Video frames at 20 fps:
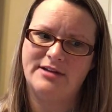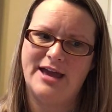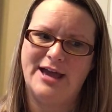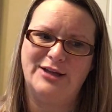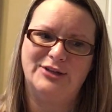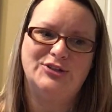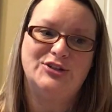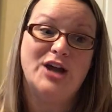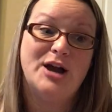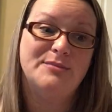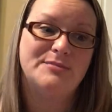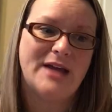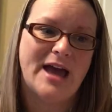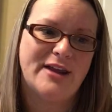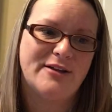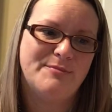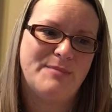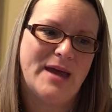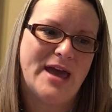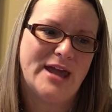and jumped
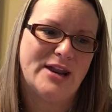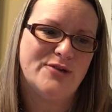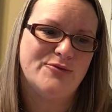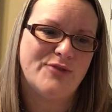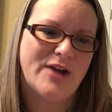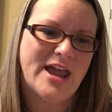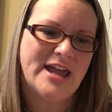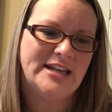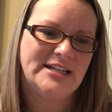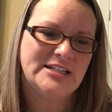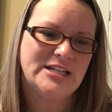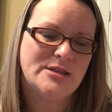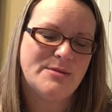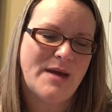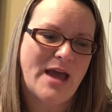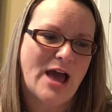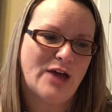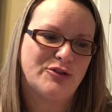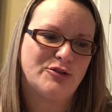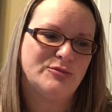out of bed and ran into the
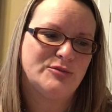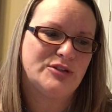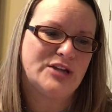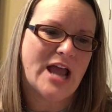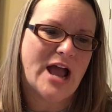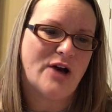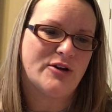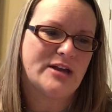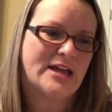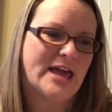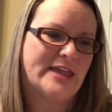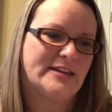bathroom shouting